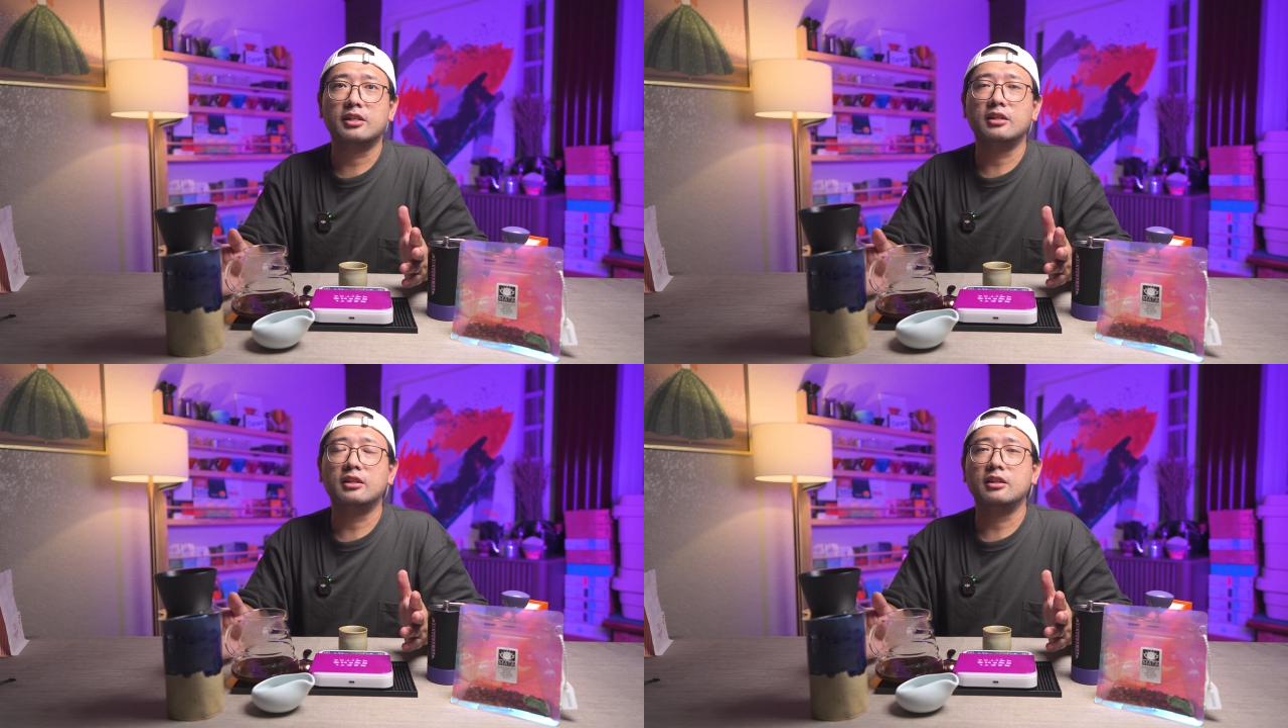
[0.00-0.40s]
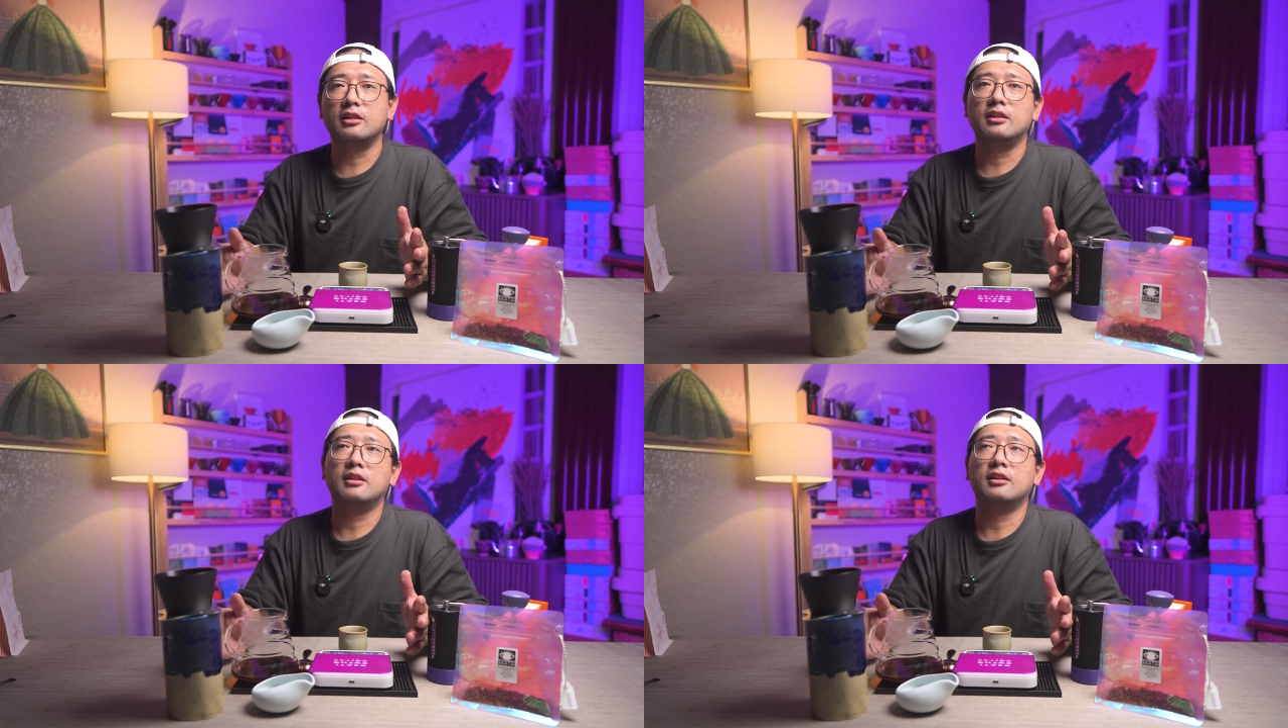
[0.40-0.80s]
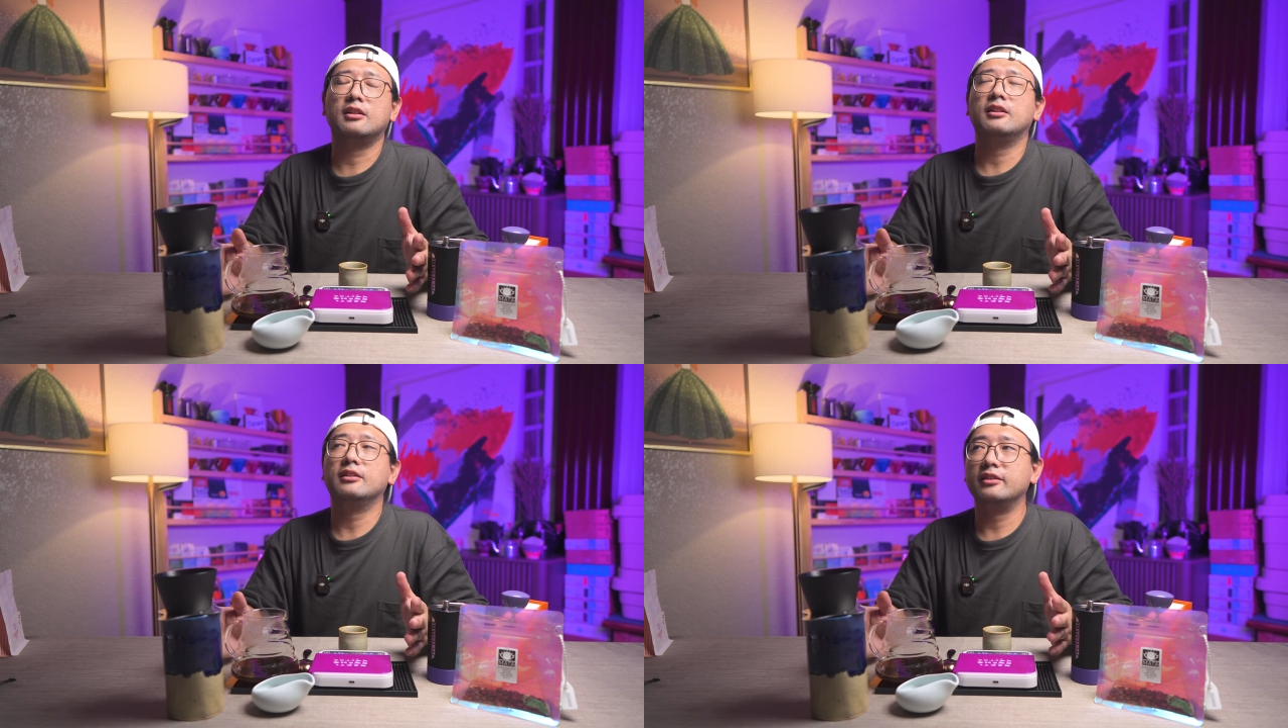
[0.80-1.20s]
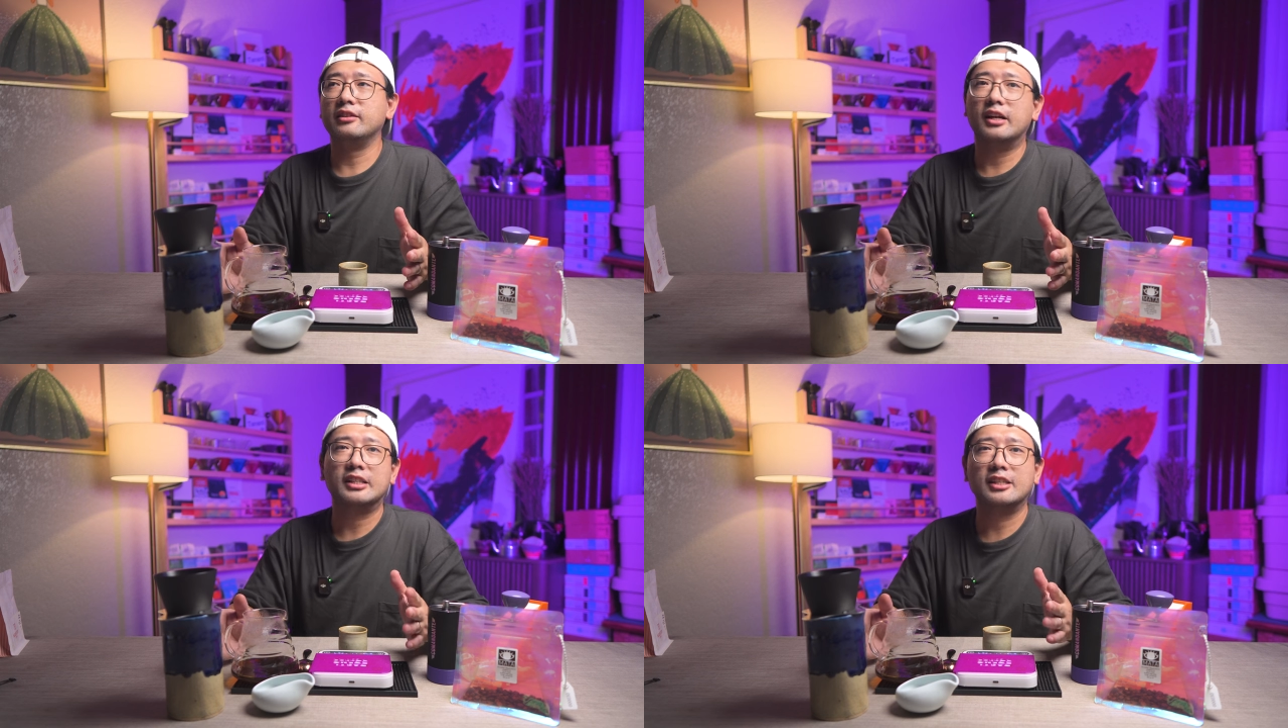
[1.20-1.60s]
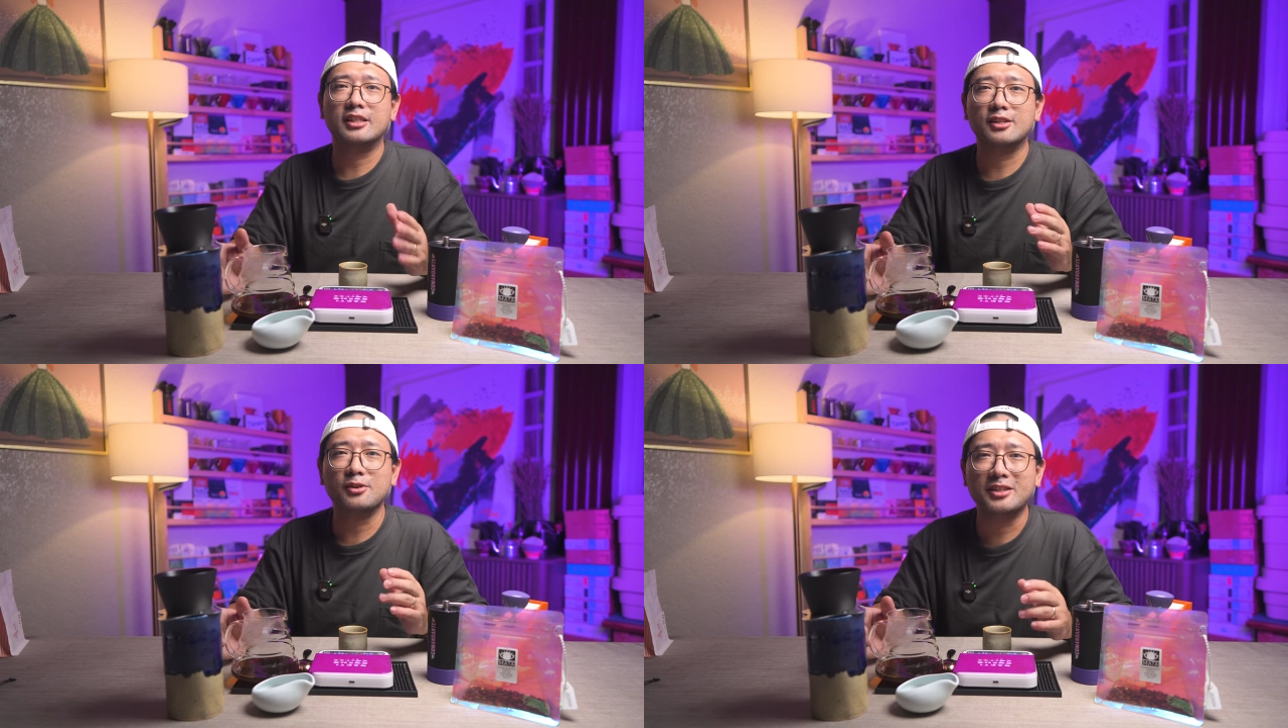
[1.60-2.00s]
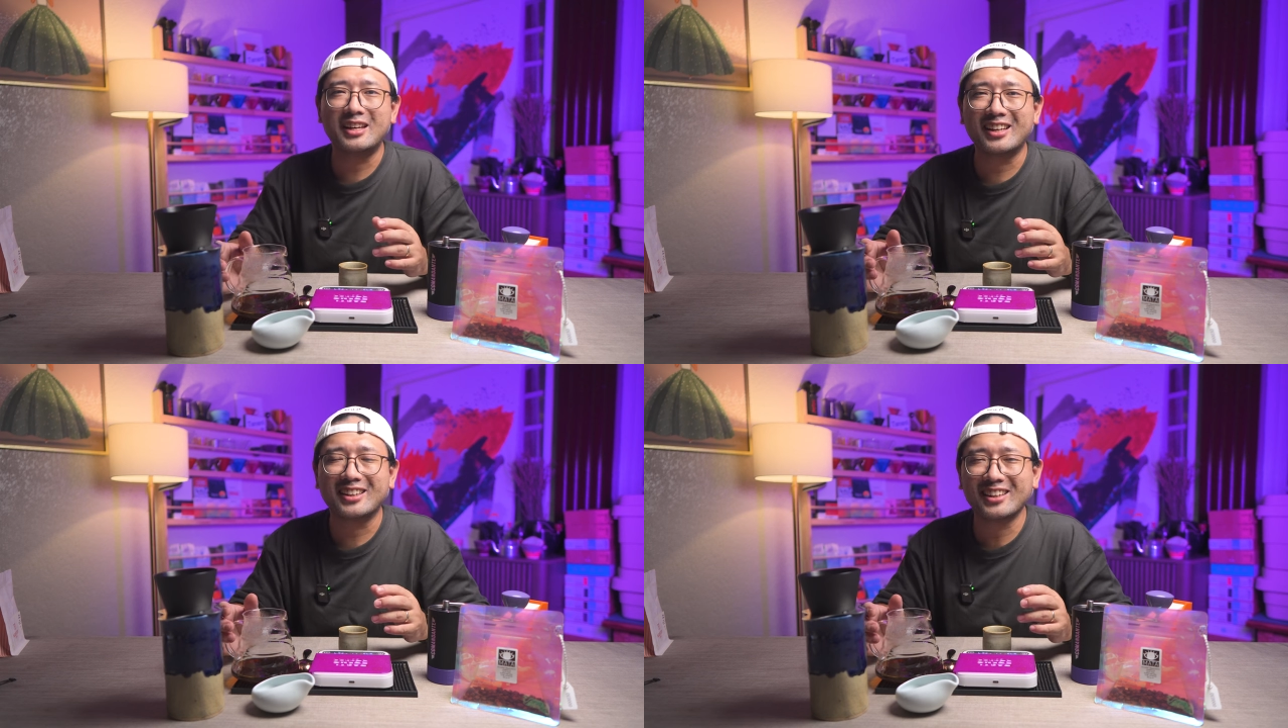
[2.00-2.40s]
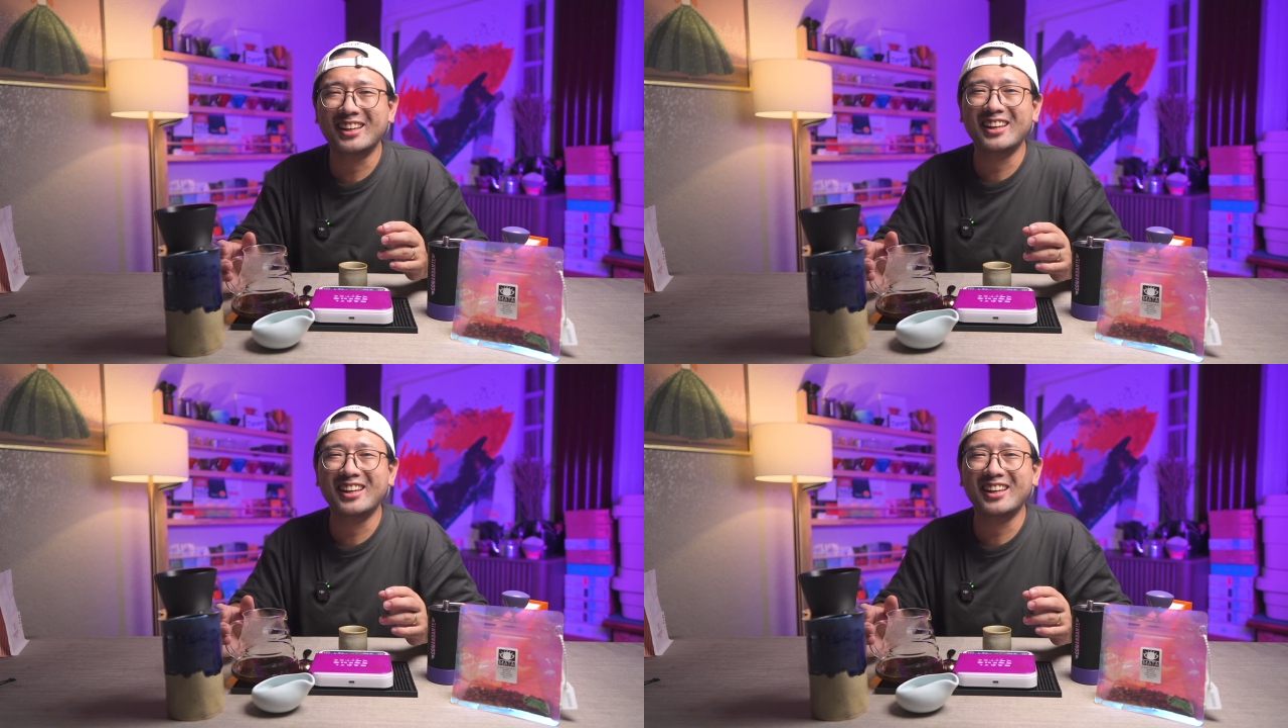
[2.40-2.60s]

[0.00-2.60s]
still not in the zone yet,